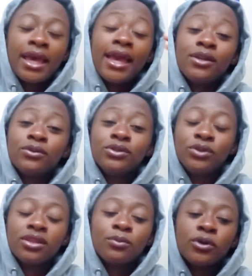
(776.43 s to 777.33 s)
Anyway, you
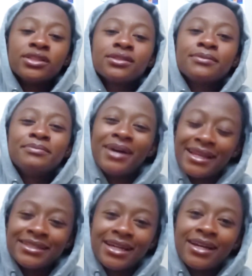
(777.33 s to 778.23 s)
get the point.
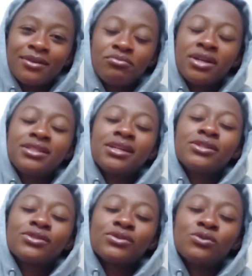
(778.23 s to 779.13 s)
Mata. Mata
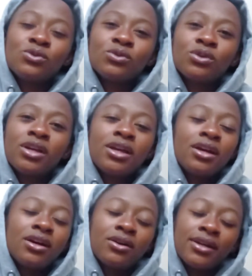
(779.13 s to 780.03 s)
is slow
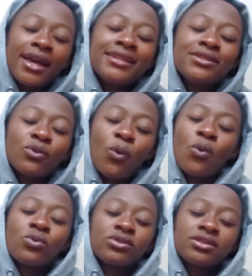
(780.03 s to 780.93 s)
and he's
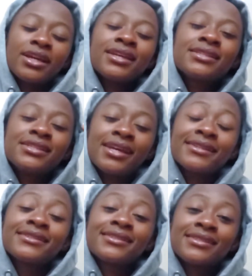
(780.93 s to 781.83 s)
old. Like, it's
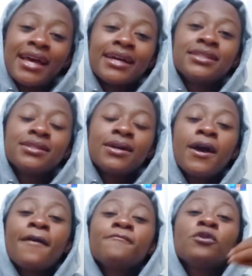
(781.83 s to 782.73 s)
just sad.
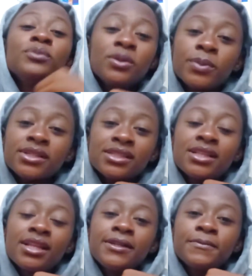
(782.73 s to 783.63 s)
For me
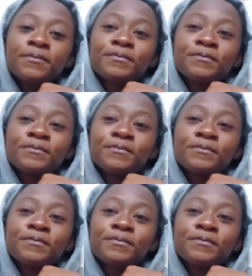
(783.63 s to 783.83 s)
personally,